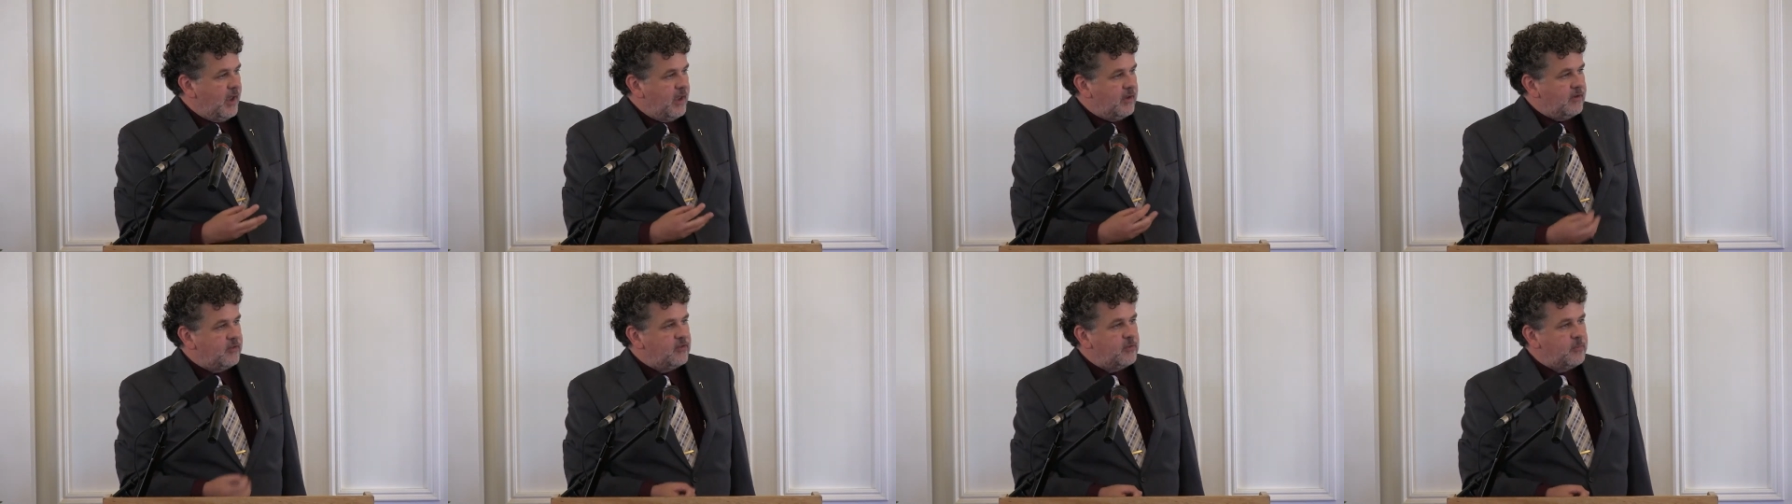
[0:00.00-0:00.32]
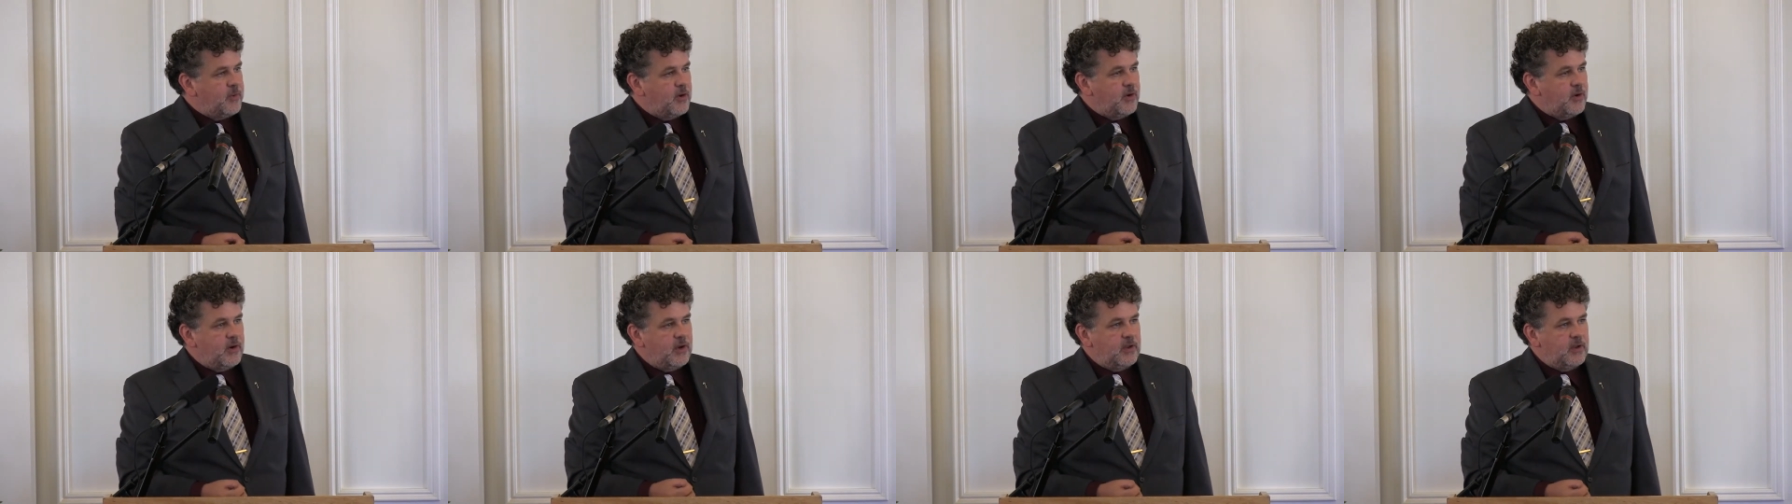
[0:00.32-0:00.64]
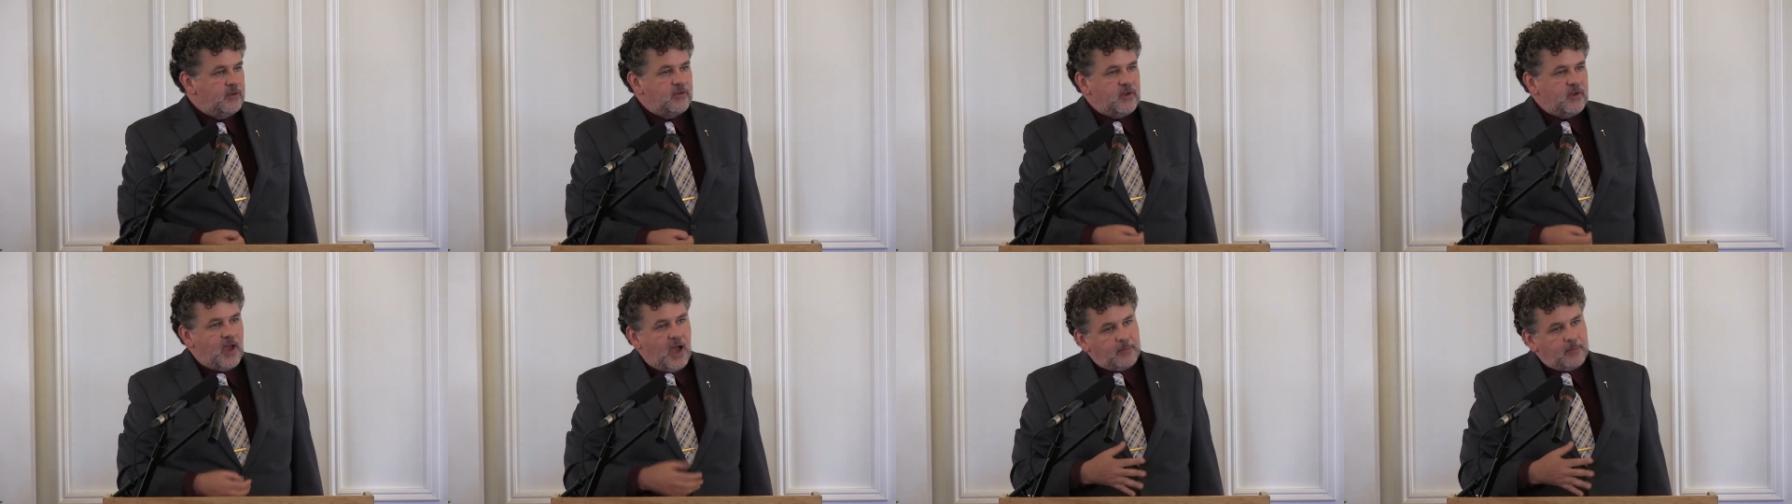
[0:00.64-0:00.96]

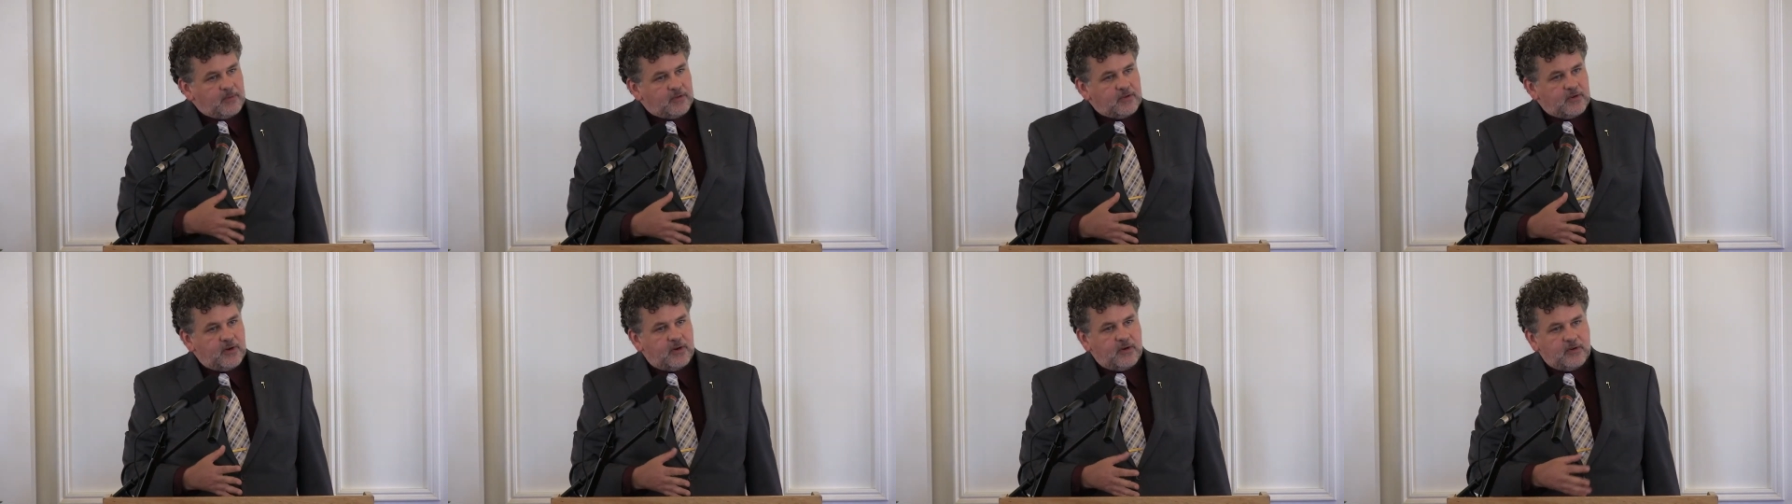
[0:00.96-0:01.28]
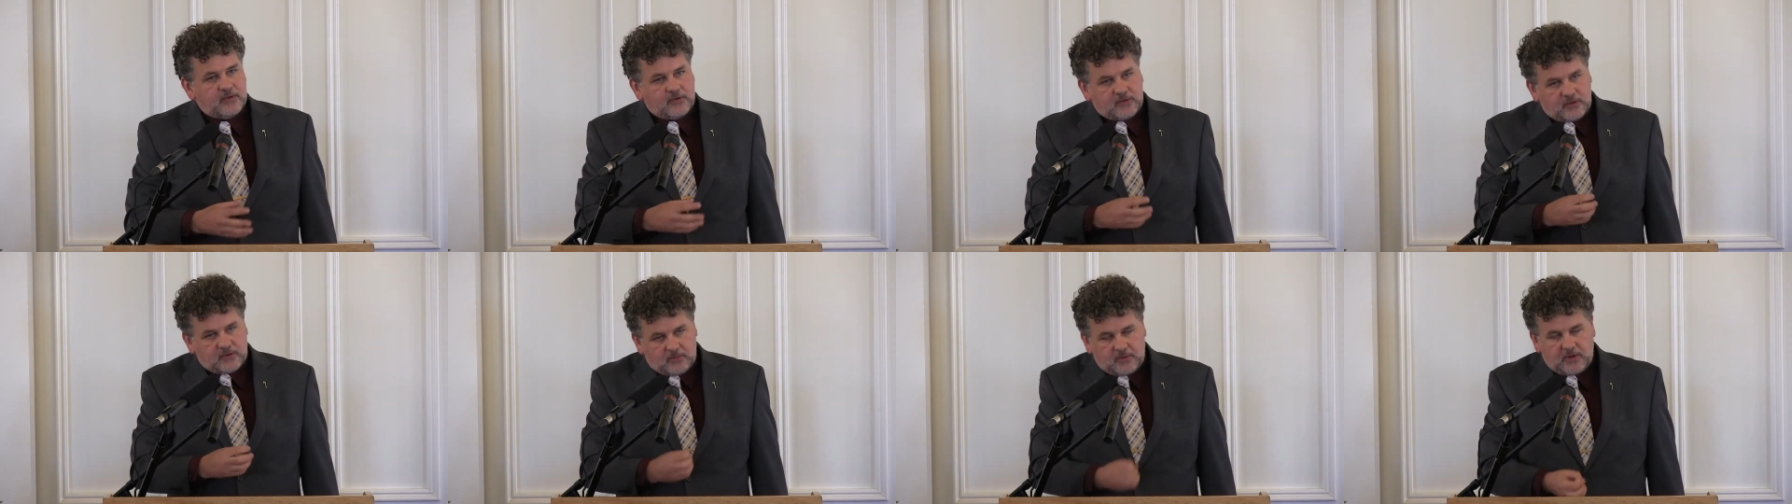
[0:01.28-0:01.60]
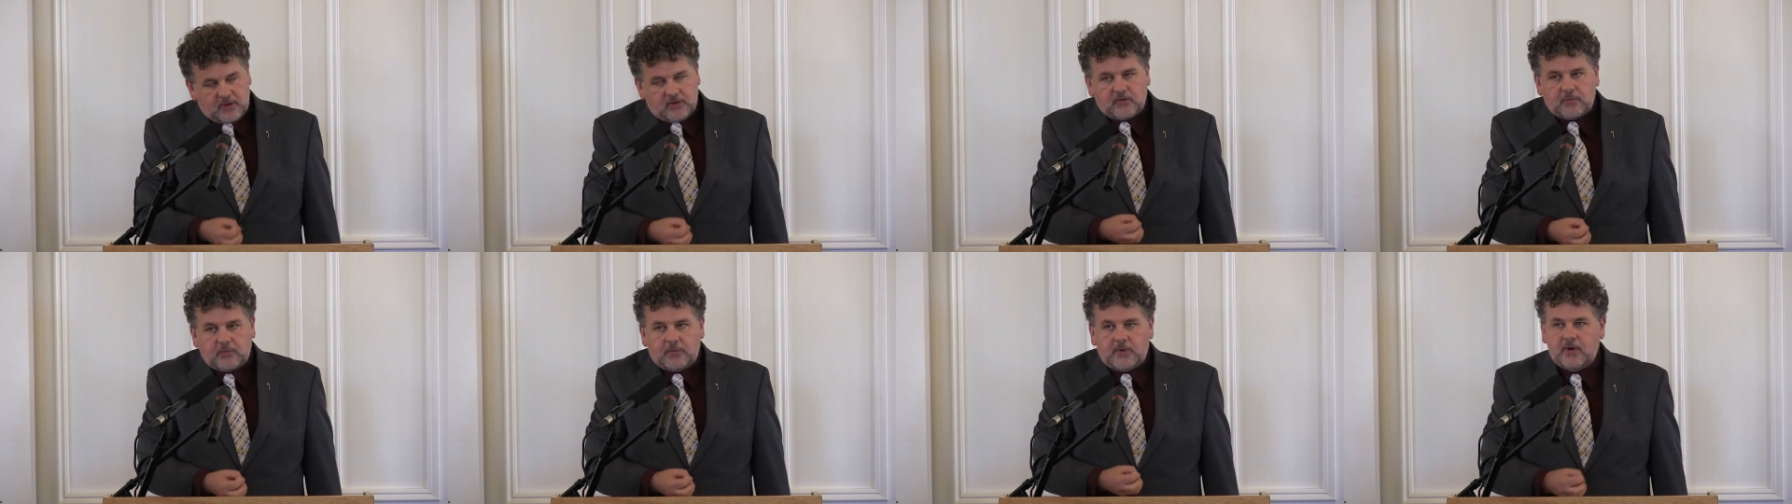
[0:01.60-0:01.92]
experience upstairs to be
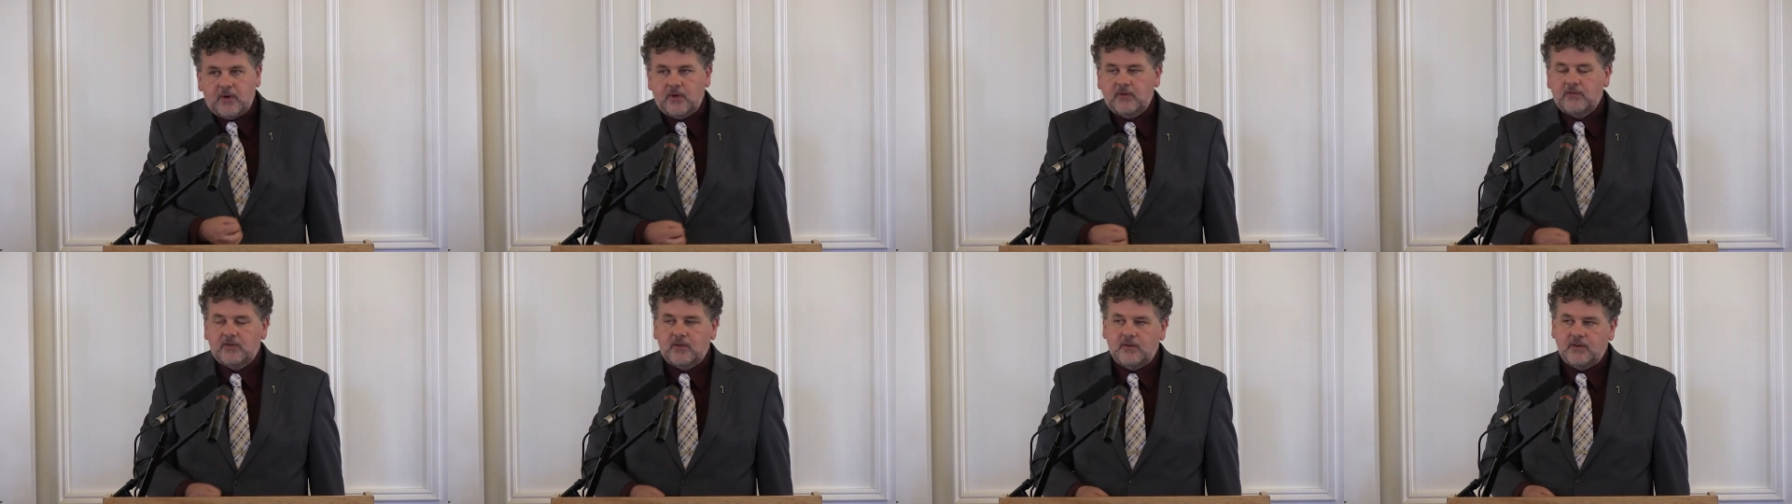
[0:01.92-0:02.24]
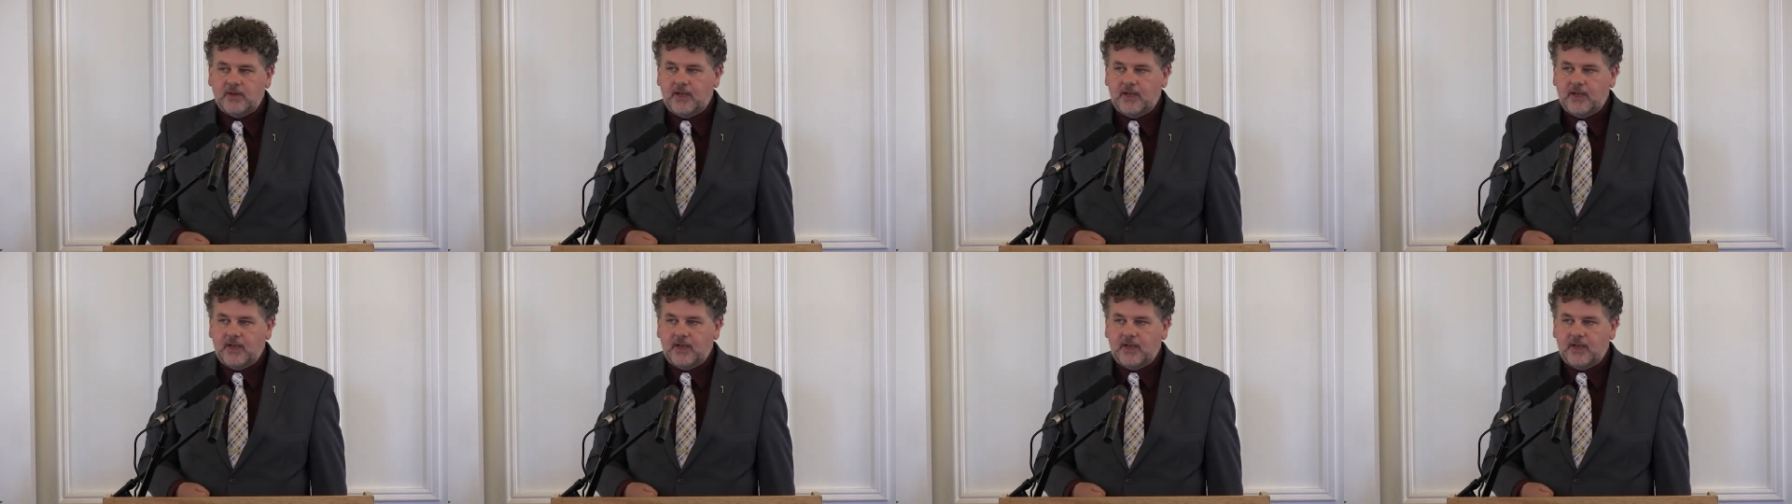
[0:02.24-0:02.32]
experienced